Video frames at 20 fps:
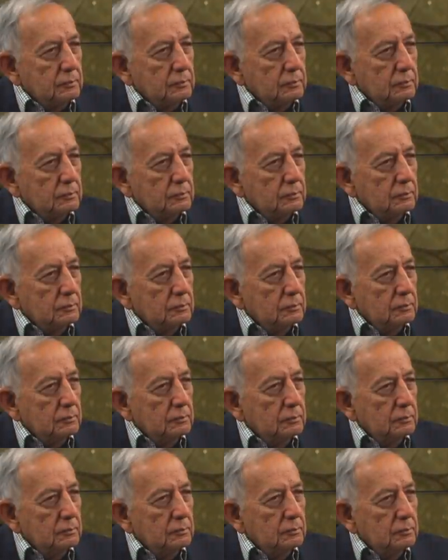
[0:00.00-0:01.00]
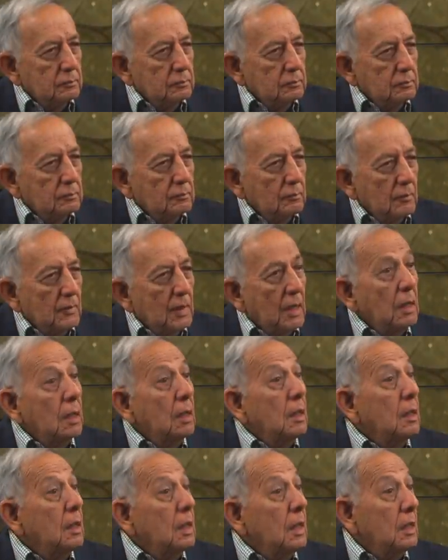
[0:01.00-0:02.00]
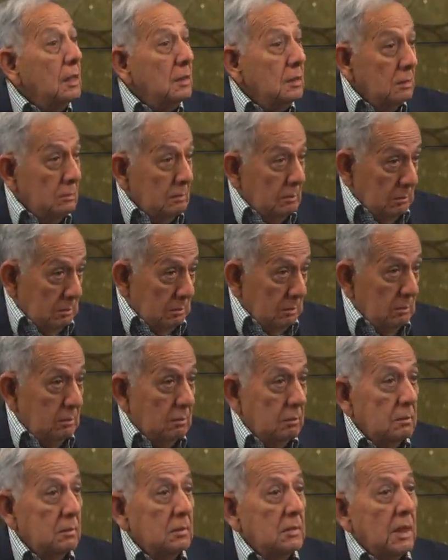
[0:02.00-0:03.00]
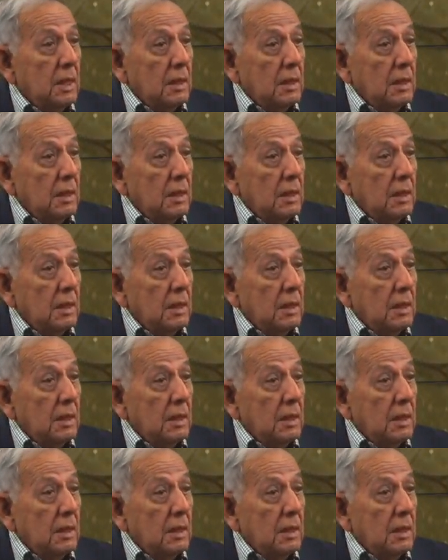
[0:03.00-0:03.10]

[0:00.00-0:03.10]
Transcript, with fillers: post and the missiles. That's the yes, only connection.